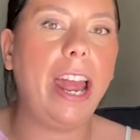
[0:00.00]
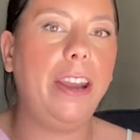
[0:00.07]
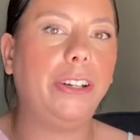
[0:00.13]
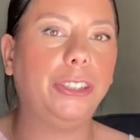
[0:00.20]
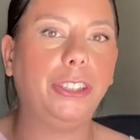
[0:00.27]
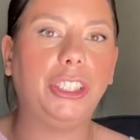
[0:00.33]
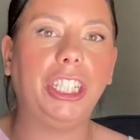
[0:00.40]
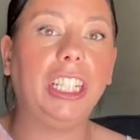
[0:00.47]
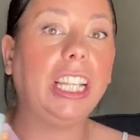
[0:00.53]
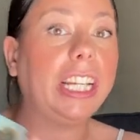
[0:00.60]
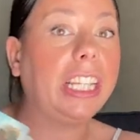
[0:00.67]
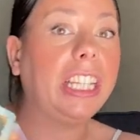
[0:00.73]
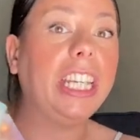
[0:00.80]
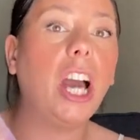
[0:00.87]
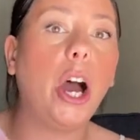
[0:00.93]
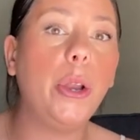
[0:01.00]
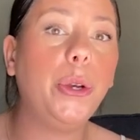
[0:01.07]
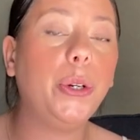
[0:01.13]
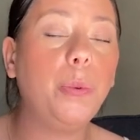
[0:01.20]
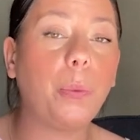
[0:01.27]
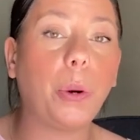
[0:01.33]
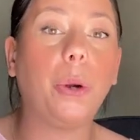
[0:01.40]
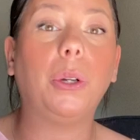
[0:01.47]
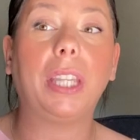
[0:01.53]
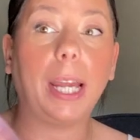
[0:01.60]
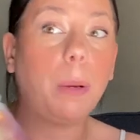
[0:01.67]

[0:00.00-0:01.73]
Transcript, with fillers: energy, like the underworld.